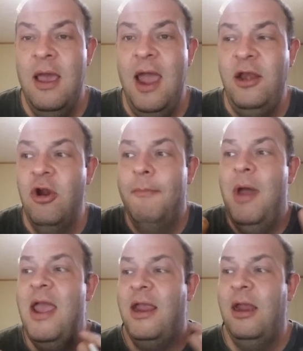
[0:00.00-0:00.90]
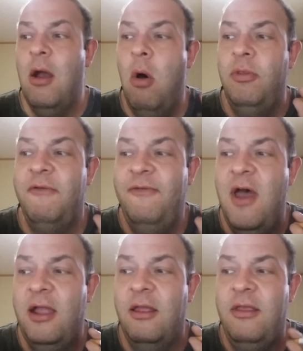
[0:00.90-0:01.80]
And you're banking on the
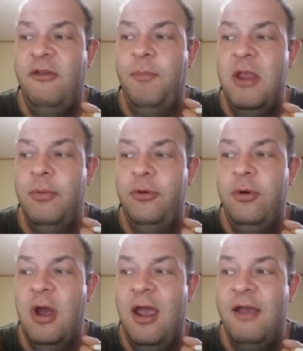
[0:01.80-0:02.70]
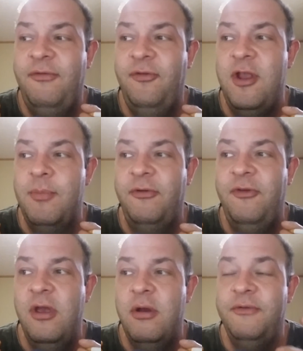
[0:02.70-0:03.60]
fact that these people do not have sleeper
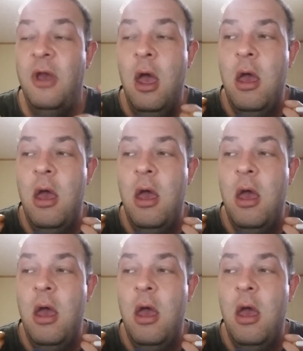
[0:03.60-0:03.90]
cells,